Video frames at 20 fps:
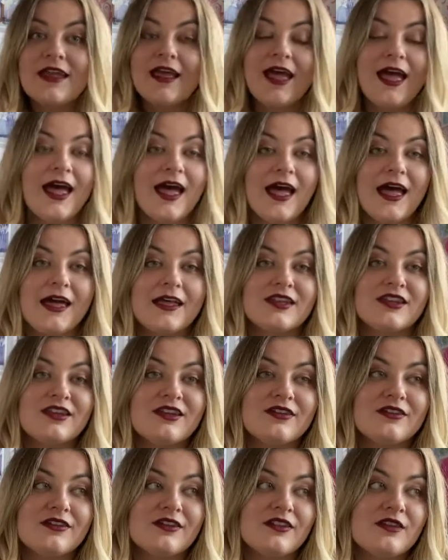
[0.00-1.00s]
And
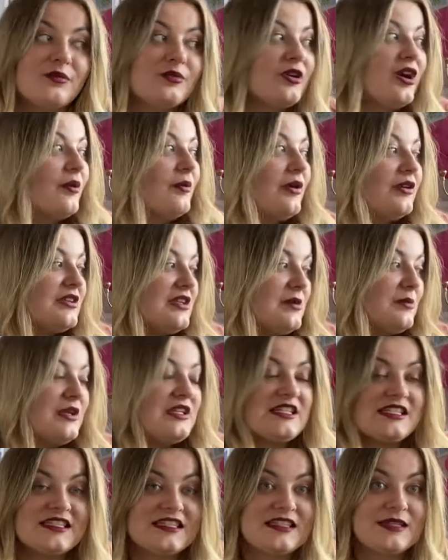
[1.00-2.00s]
the Primark near me
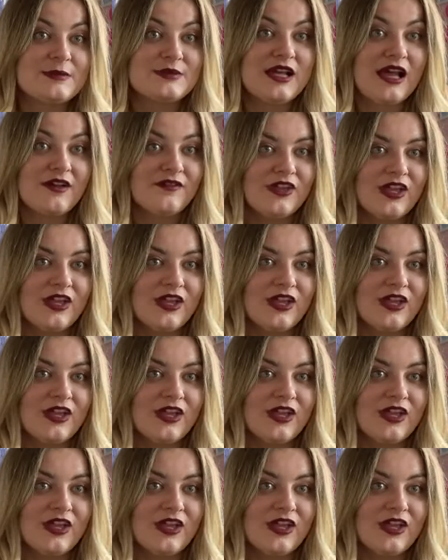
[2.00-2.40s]
doesn't seem to have it.